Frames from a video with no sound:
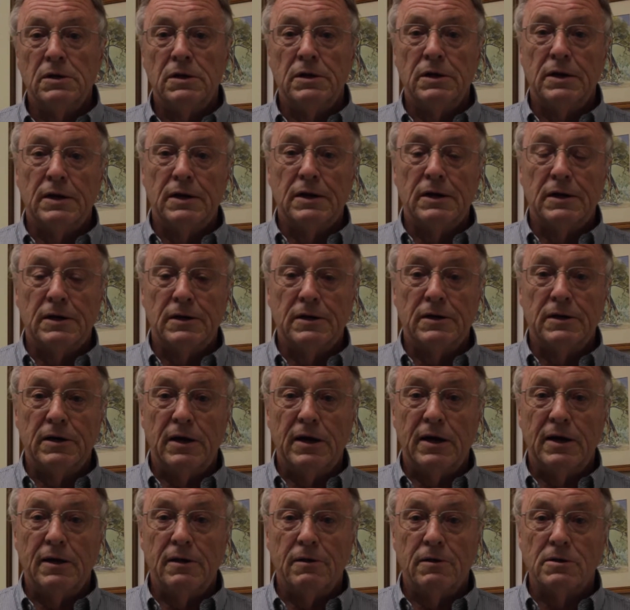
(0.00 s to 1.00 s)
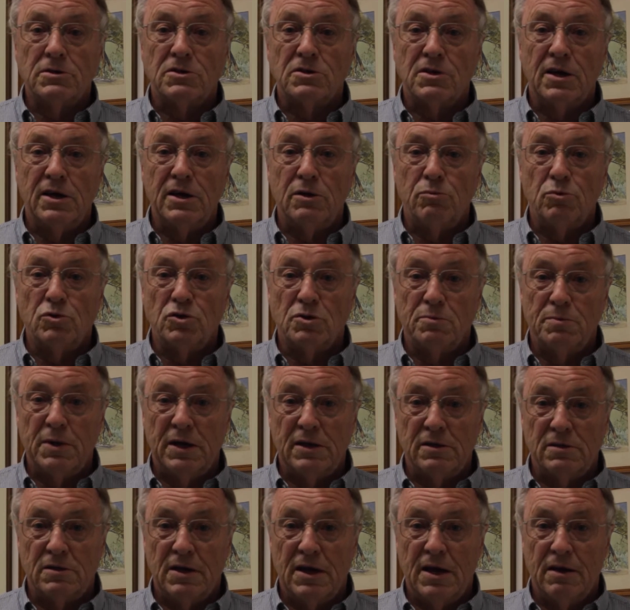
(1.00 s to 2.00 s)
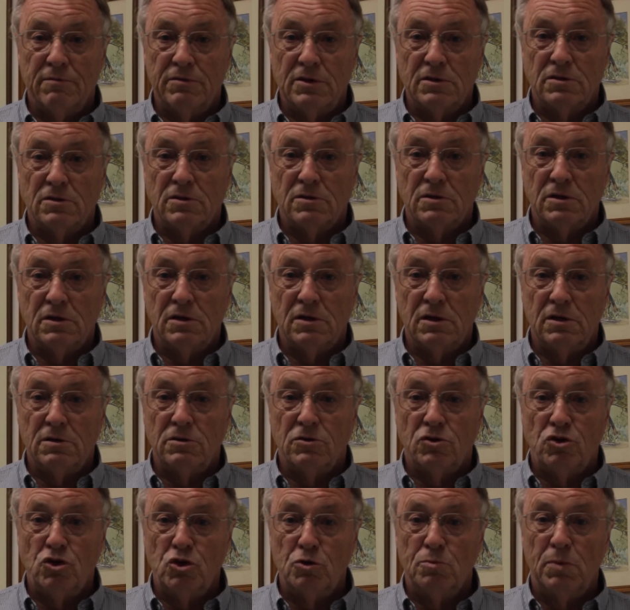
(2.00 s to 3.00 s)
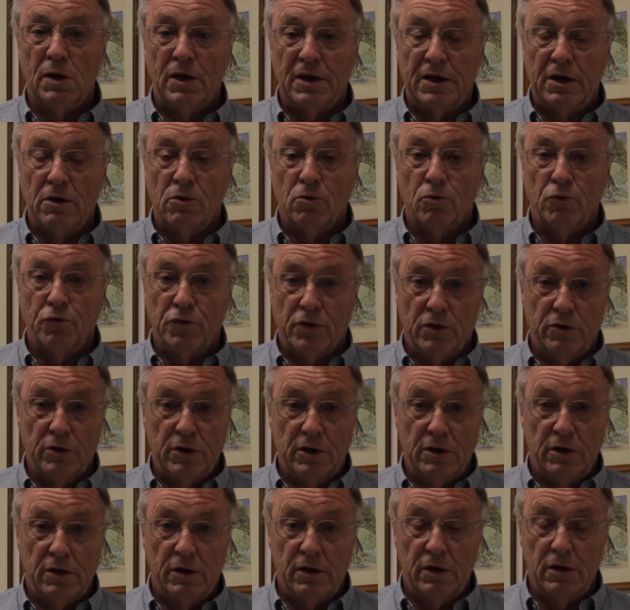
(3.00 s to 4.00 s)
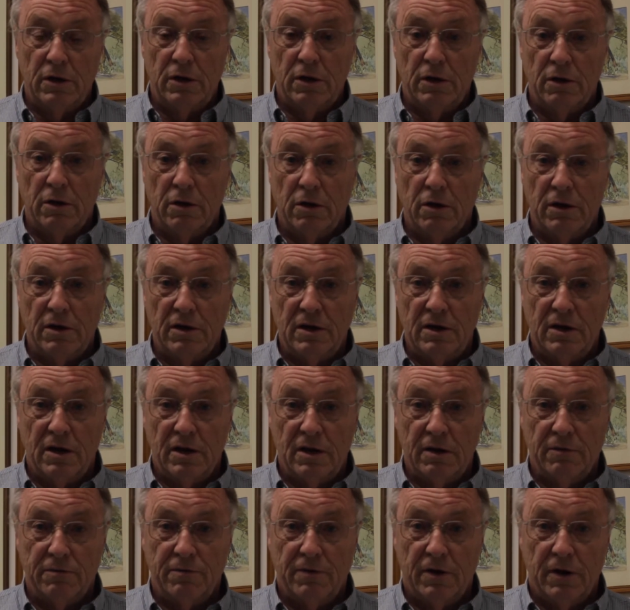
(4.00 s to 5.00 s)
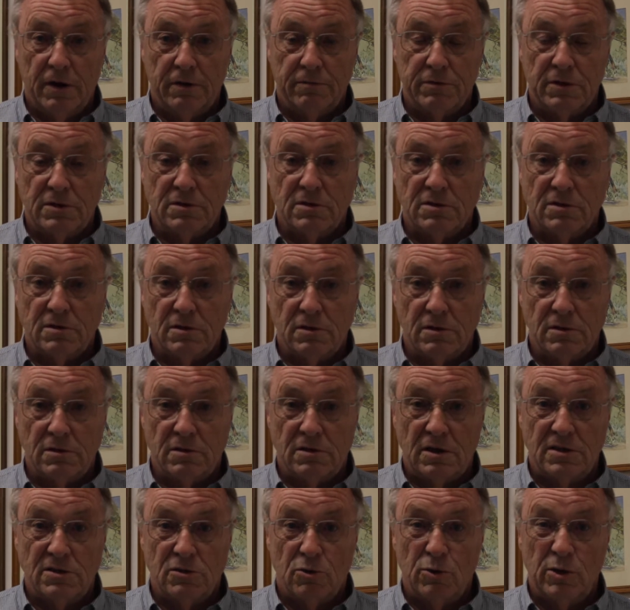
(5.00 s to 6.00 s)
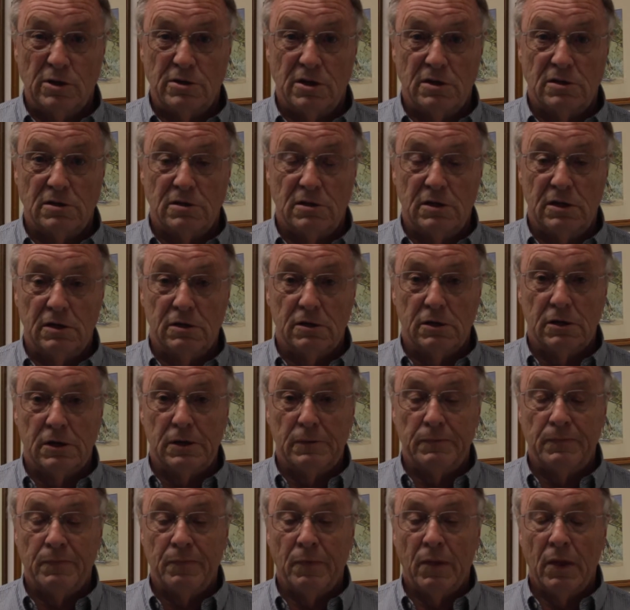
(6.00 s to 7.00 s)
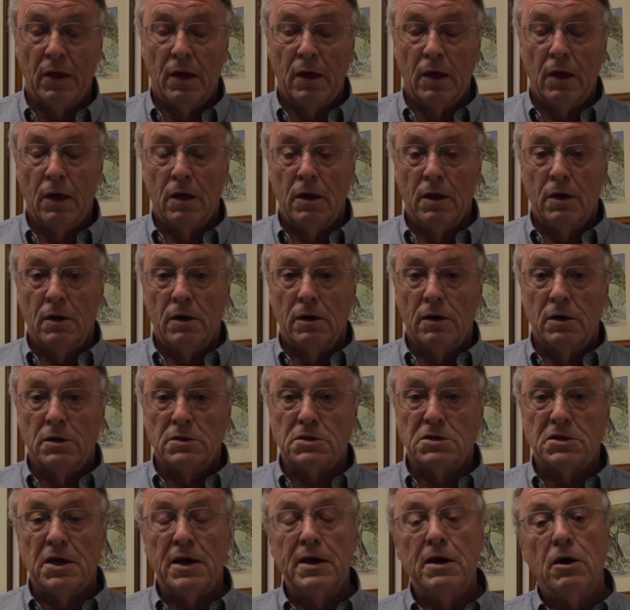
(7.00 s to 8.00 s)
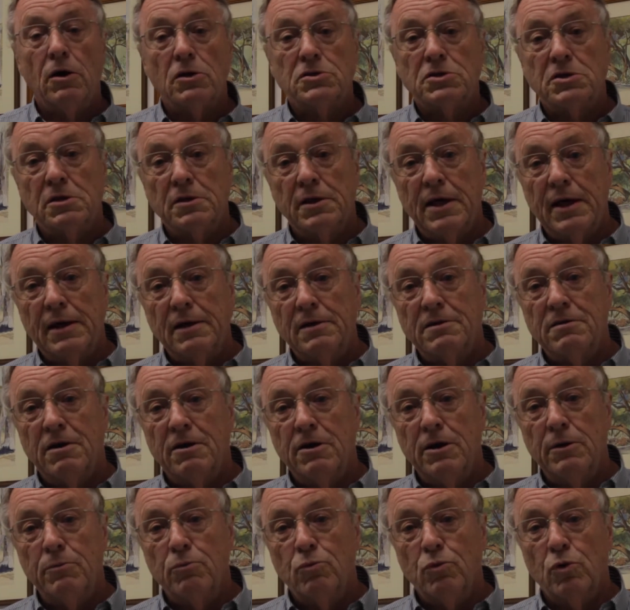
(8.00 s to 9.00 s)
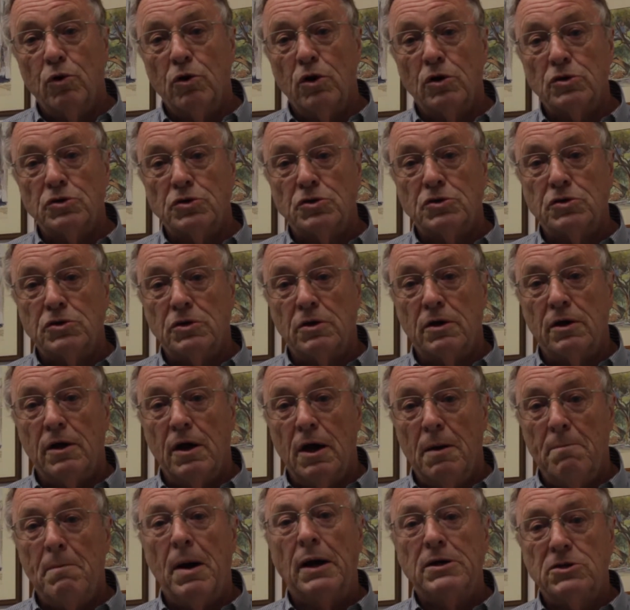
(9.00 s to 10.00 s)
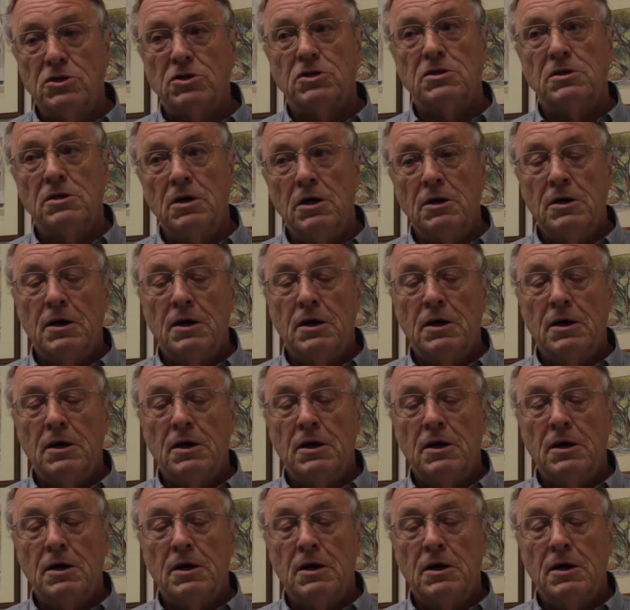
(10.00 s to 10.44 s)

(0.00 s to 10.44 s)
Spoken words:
and the state was about to have its jubilee also in 1985, its sesquicentenary. SACOSS at that time was a much